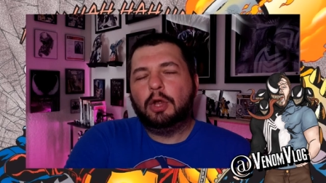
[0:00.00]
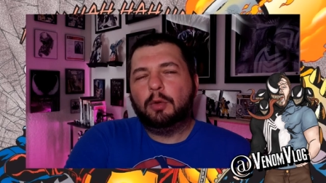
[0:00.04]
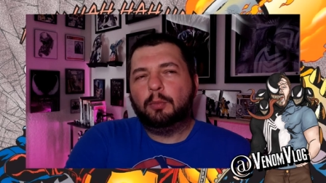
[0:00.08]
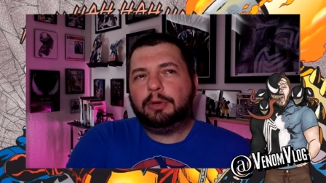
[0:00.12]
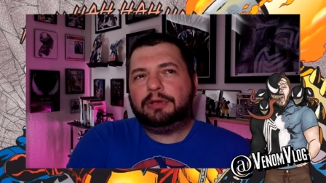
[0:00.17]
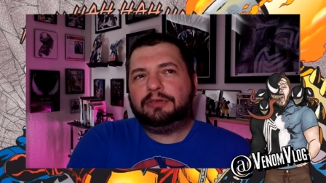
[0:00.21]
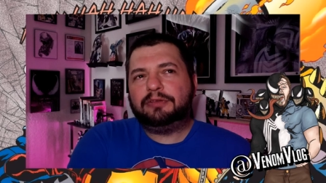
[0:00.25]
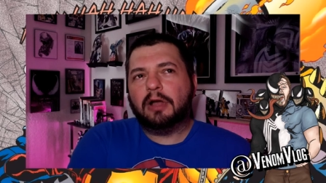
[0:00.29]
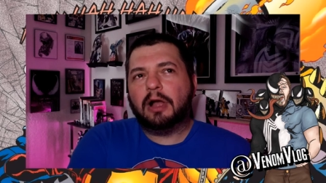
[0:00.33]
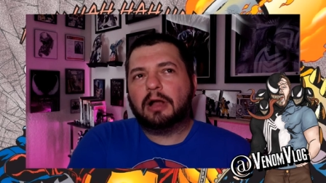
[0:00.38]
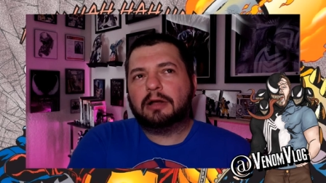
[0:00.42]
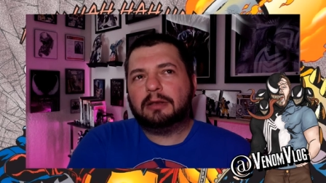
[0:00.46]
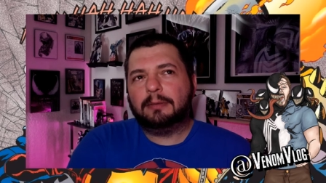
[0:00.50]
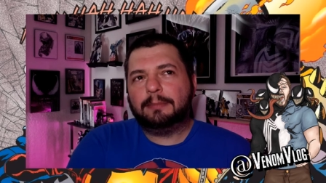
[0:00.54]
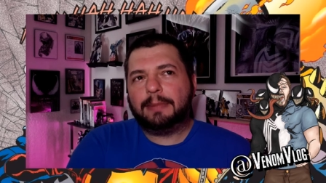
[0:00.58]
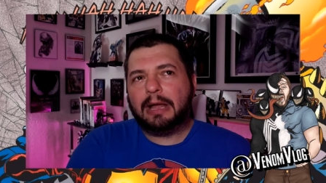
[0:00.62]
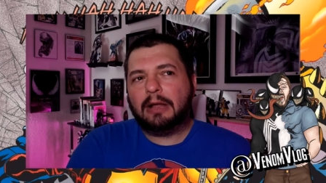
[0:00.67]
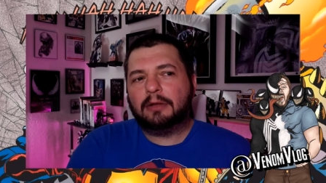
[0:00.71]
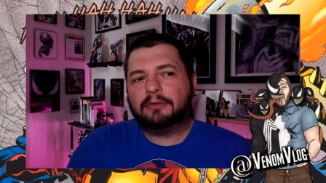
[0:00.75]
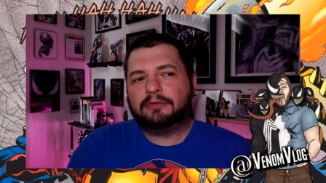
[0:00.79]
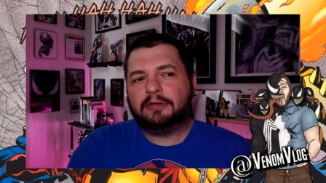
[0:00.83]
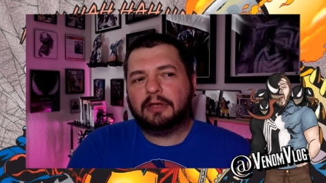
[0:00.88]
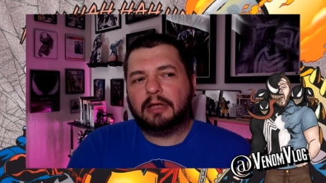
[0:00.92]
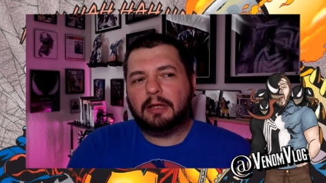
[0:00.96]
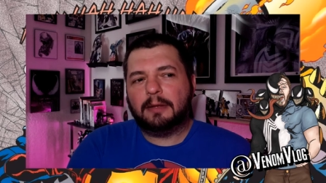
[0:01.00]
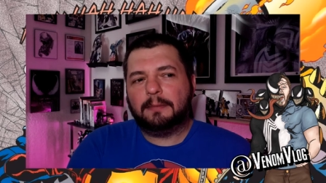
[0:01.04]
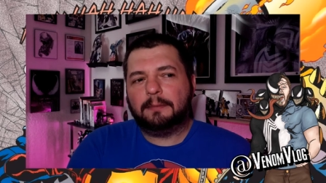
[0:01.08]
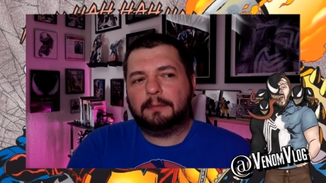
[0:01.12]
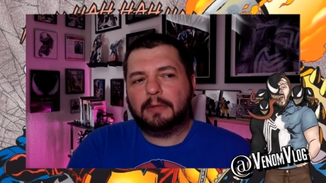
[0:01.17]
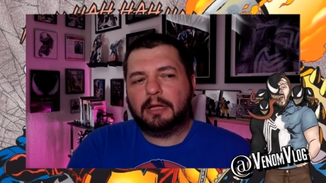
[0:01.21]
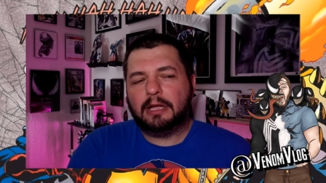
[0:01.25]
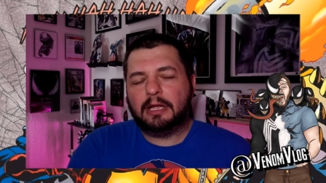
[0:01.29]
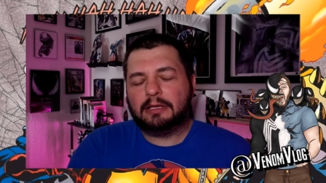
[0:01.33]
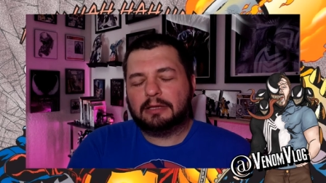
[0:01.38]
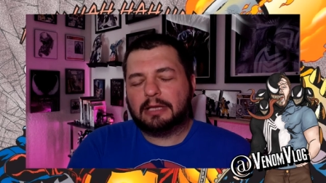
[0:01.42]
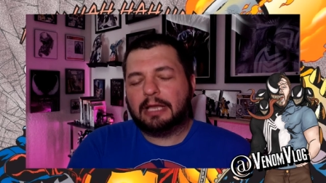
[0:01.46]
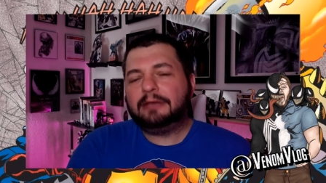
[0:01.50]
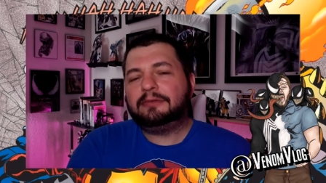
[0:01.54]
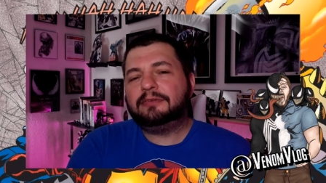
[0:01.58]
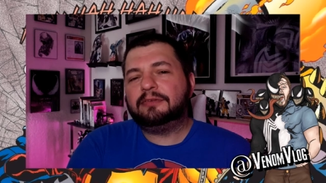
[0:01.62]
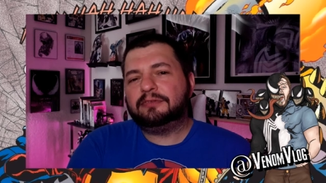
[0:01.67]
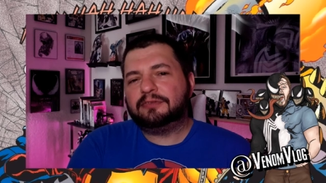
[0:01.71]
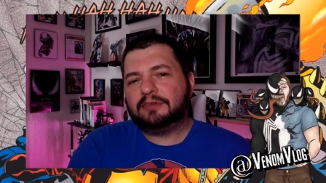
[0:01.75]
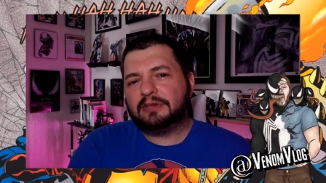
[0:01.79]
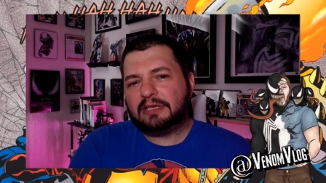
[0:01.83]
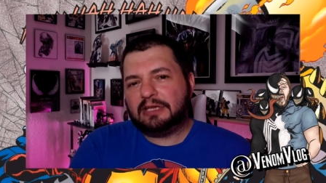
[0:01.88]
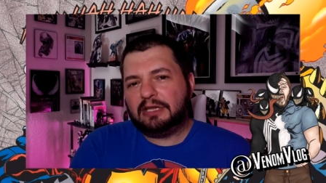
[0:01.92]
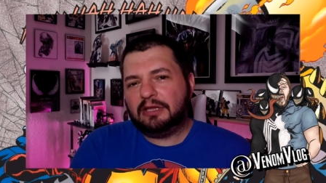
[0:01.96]
we talked about um, uh,
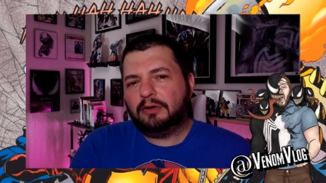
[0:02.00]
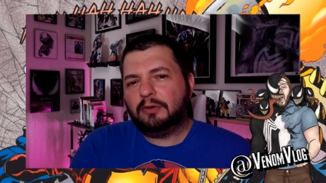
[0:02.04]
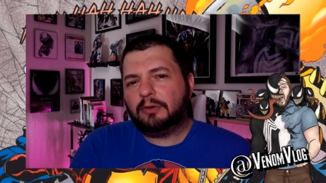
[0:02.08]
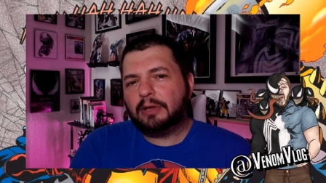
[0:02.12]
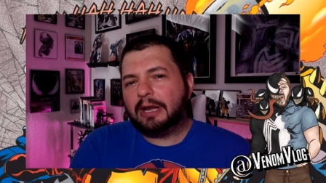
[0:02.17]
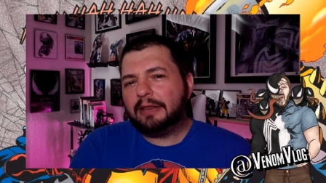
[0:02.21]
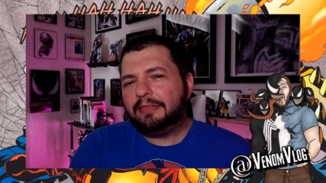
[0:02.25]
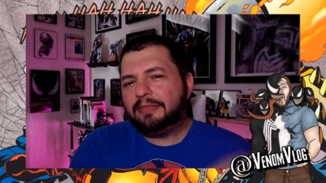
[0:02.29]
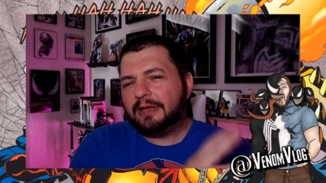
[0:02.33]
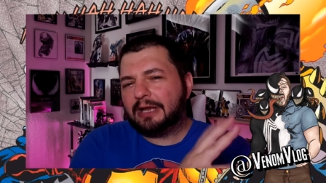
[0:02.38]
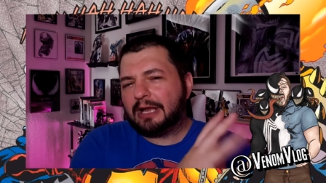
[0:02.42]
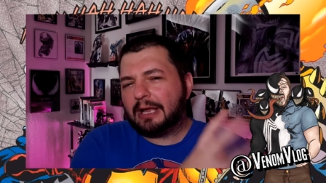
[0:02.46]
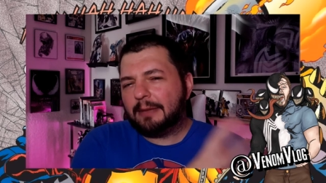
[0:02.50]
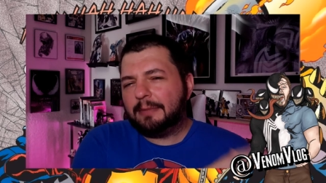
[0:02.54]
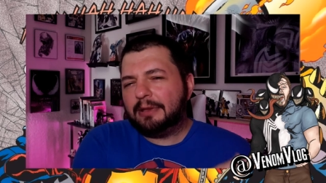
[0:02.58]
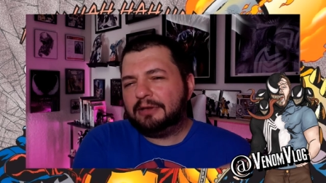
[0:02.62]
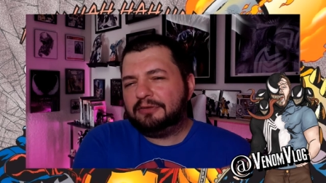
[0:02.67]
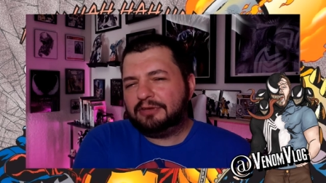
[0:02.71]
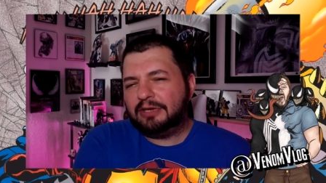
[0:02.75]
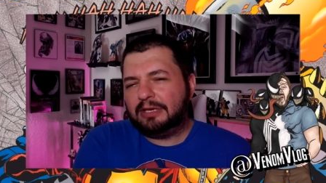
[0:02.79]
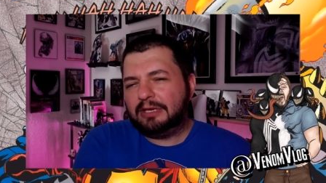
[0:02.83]
License to Kill, and I think I mentioned